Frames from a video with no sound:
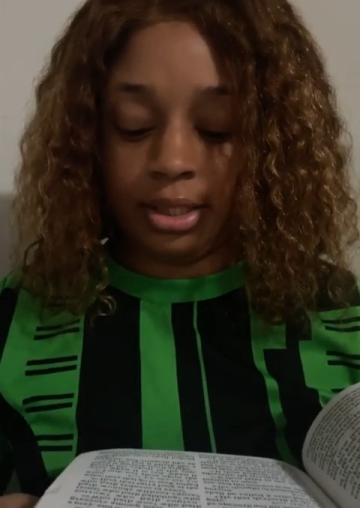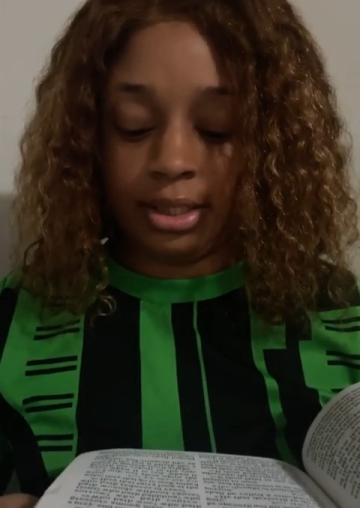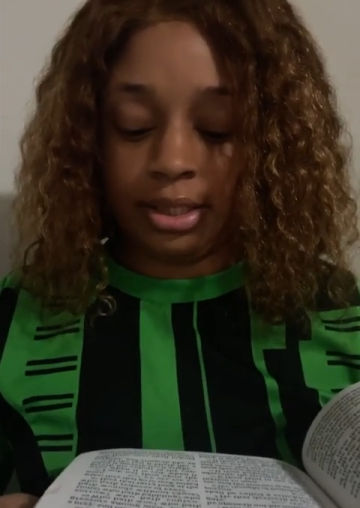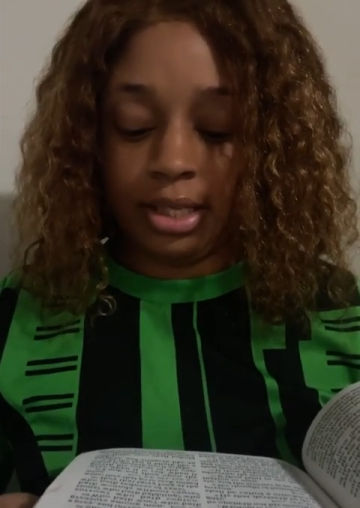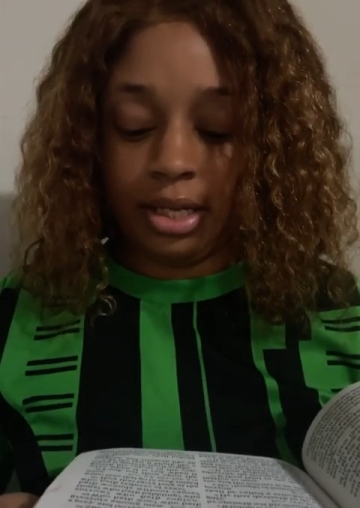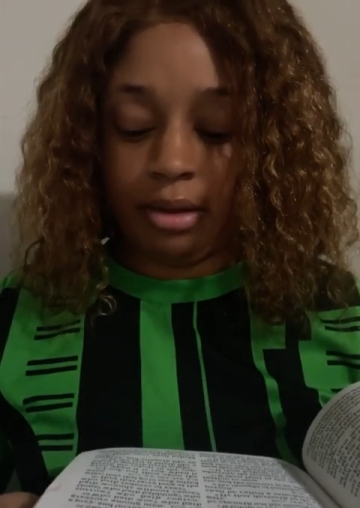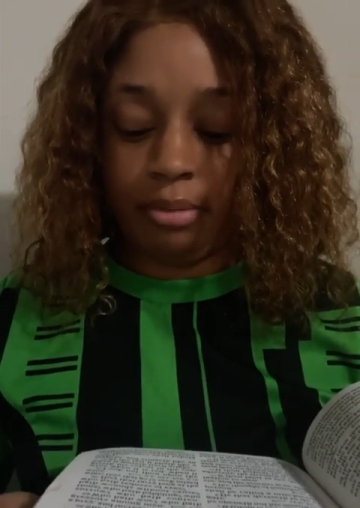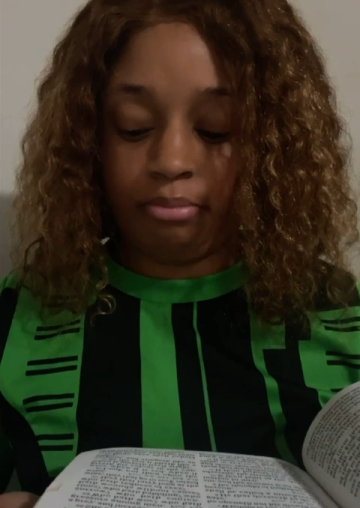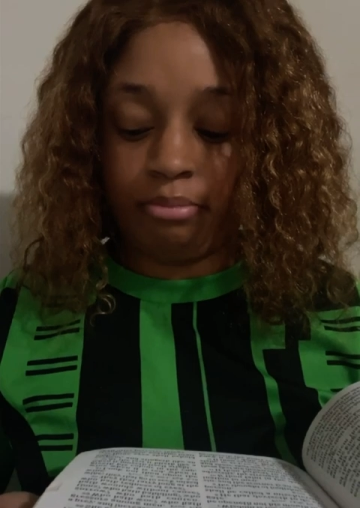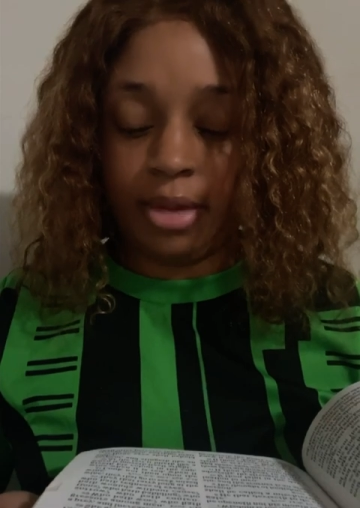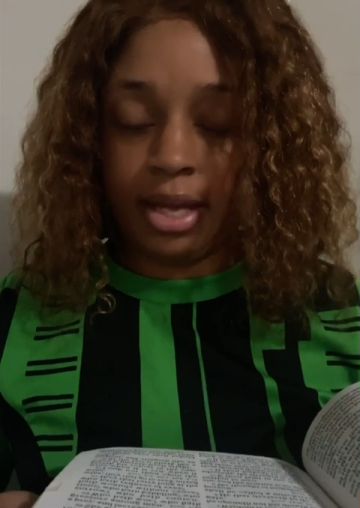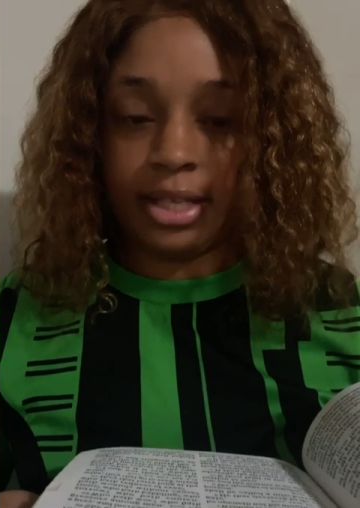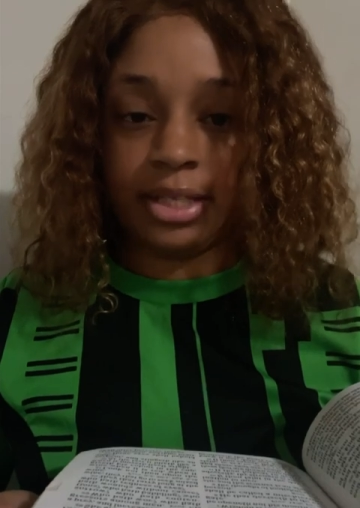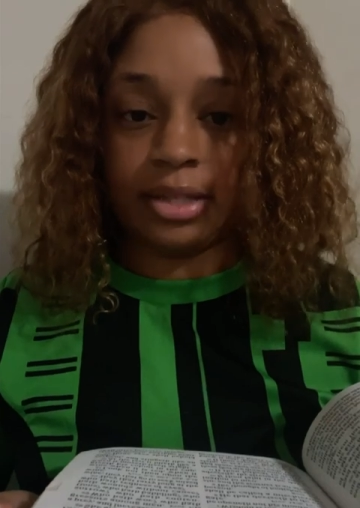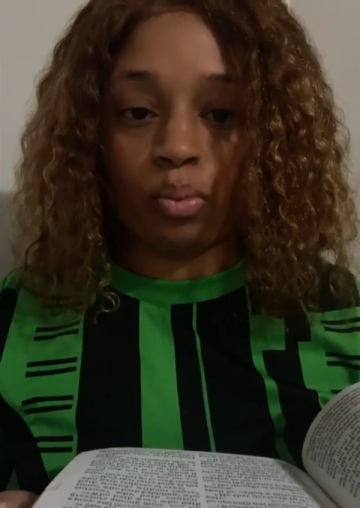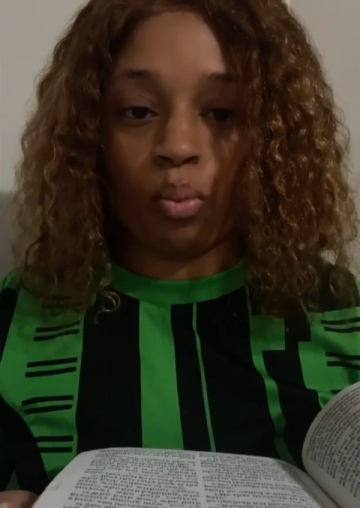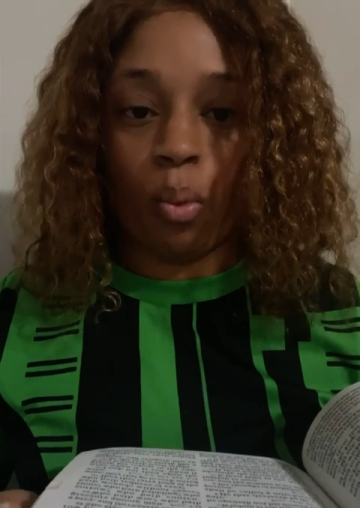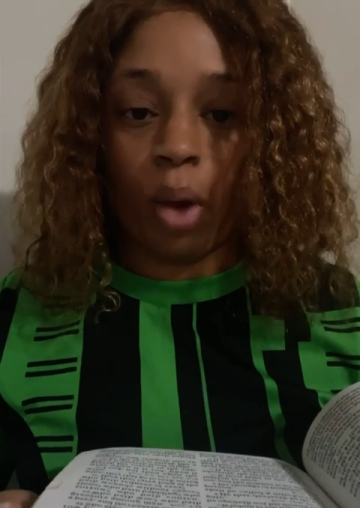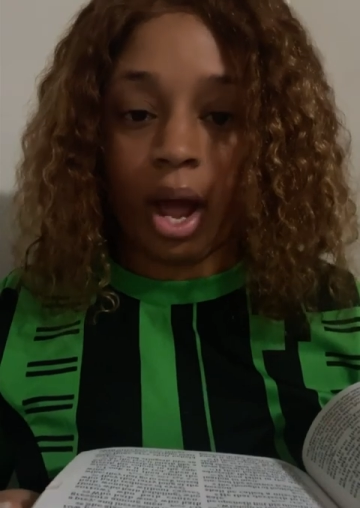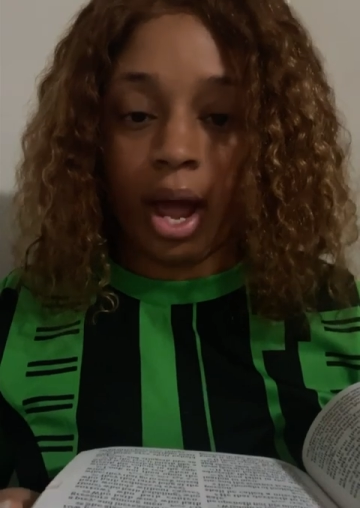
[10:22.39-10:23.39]
seek
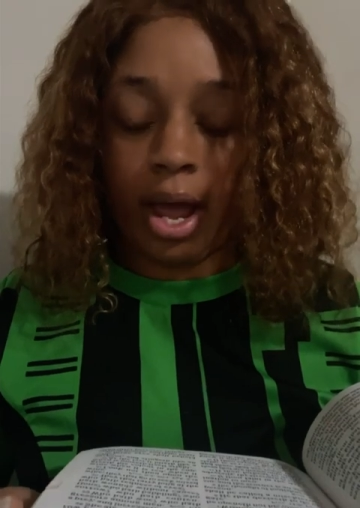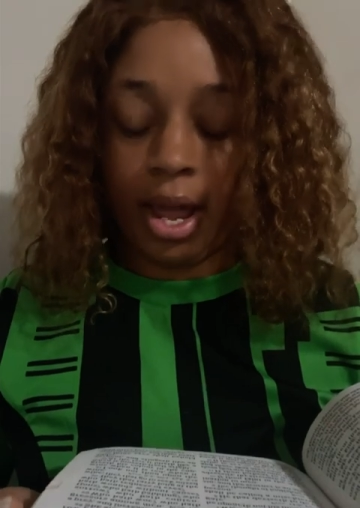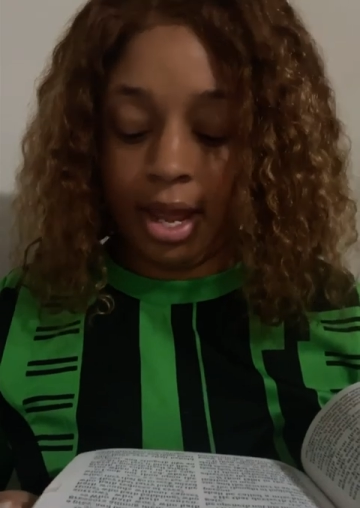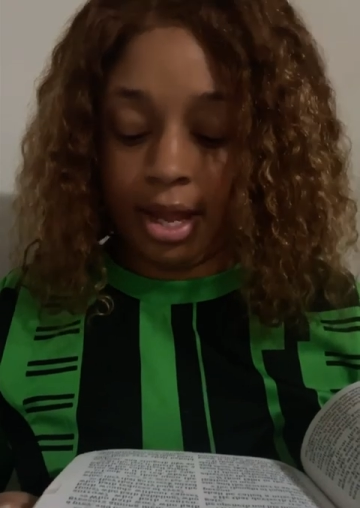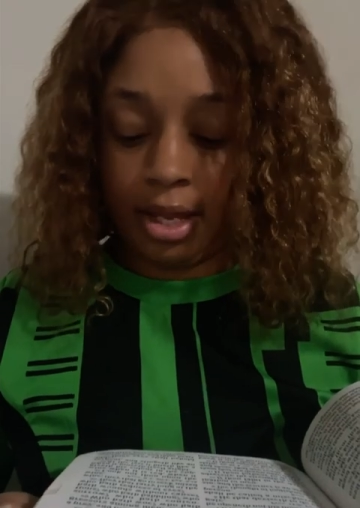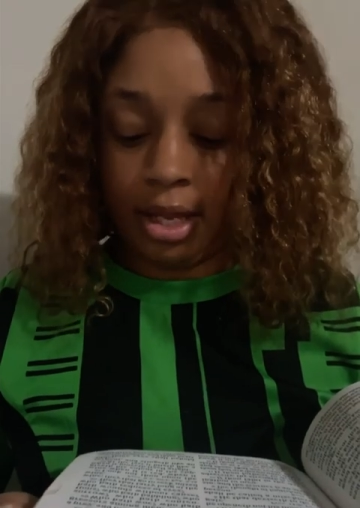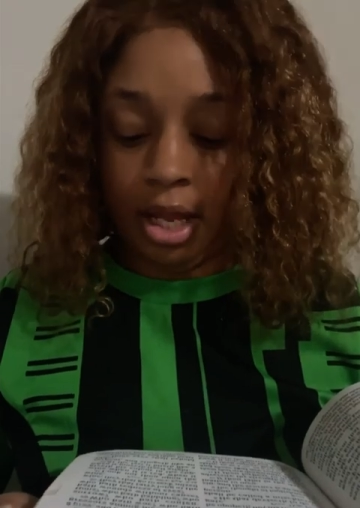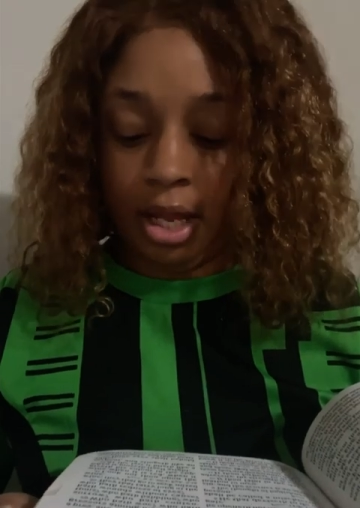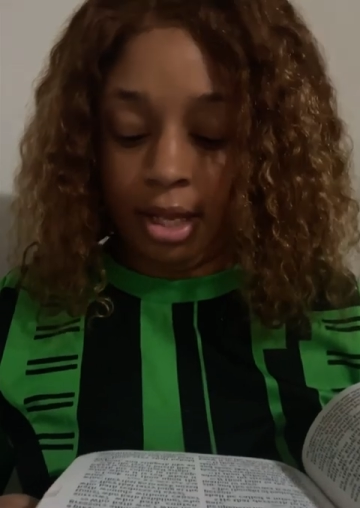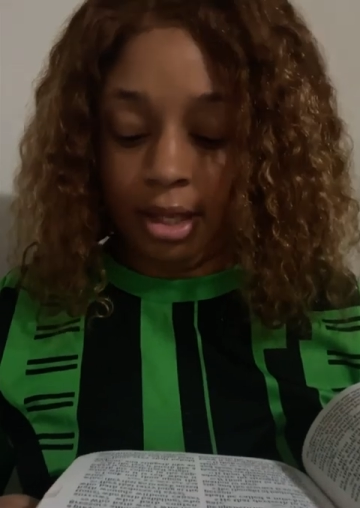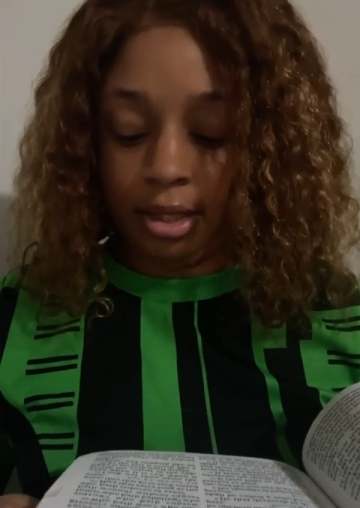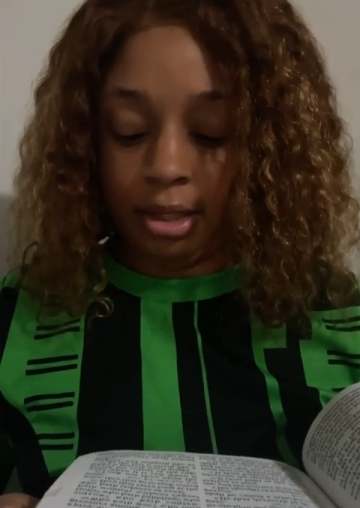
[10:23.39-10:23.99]
mixed wine,